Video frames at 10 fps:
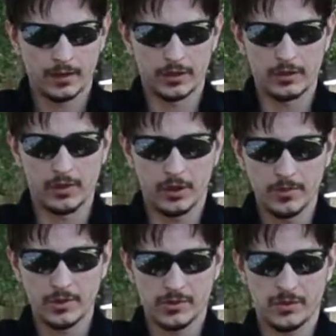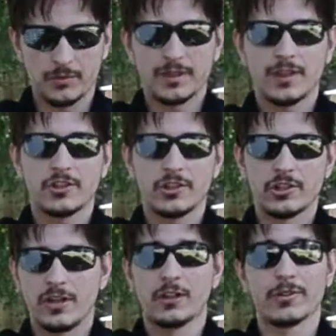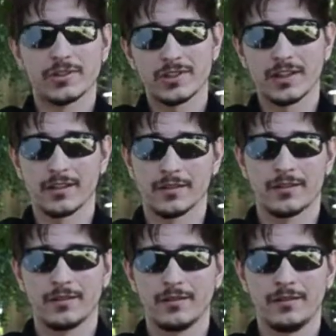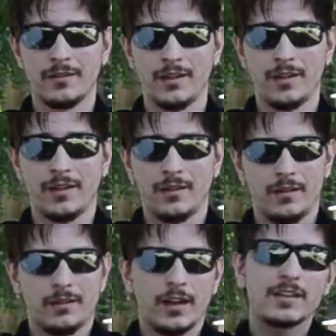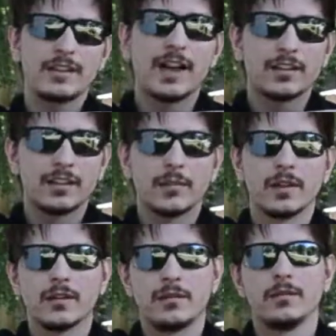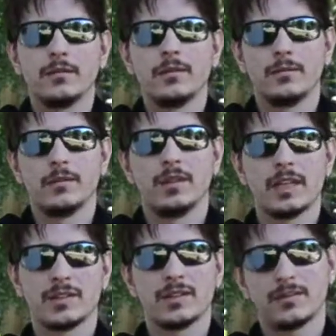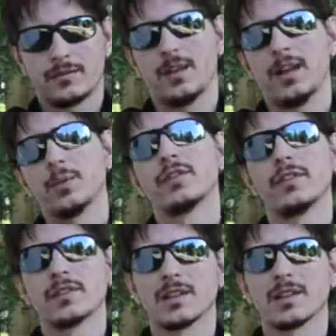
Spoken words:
You almost want to be touching your wrist. Not exactly, but that's kind of what it feels